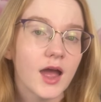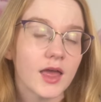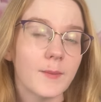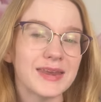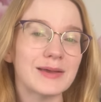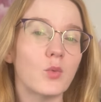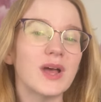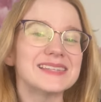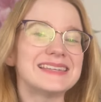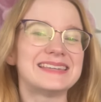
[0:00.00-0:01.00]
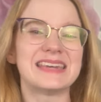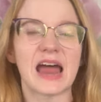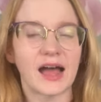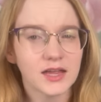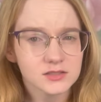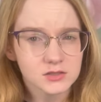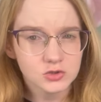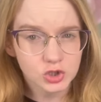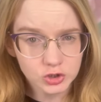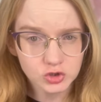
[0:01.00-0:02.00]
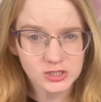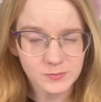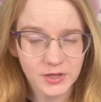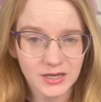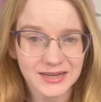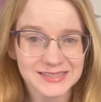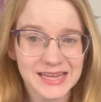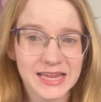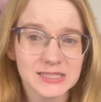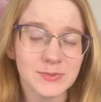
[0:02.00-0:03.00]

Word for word: I mean, it wasn't not children's blood on his hands,